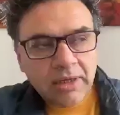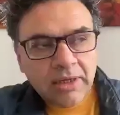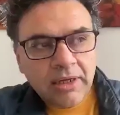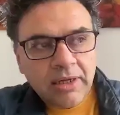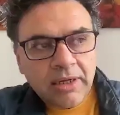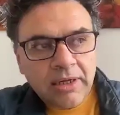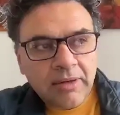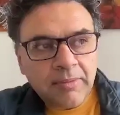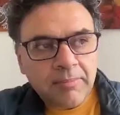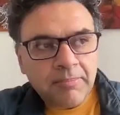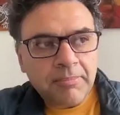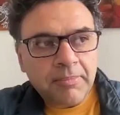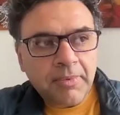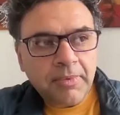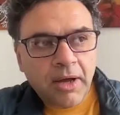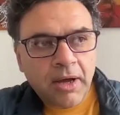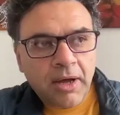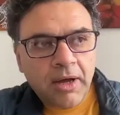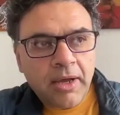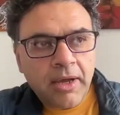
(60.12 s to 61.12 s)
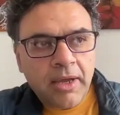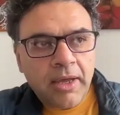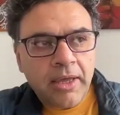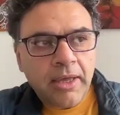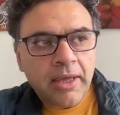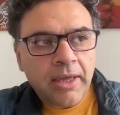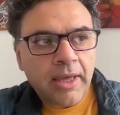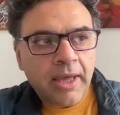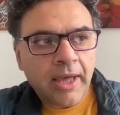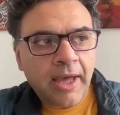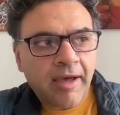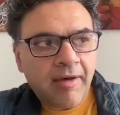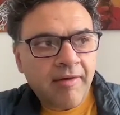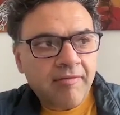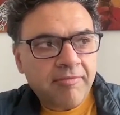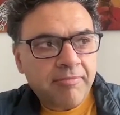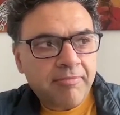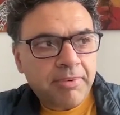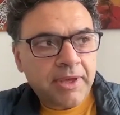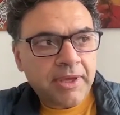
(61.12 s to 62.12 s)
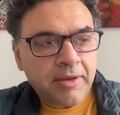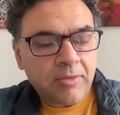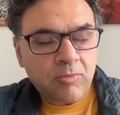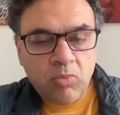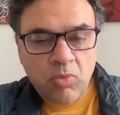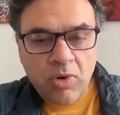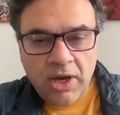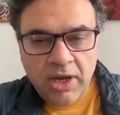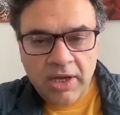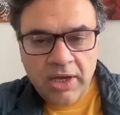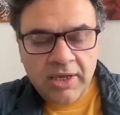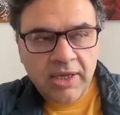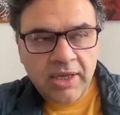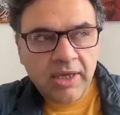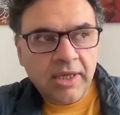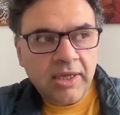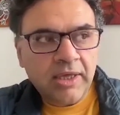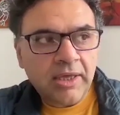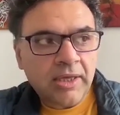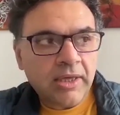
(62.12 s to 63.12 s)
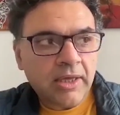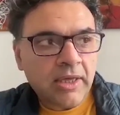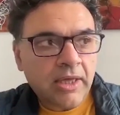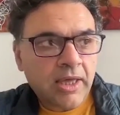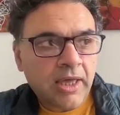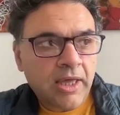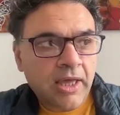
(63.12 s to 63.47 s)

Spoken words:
I have been working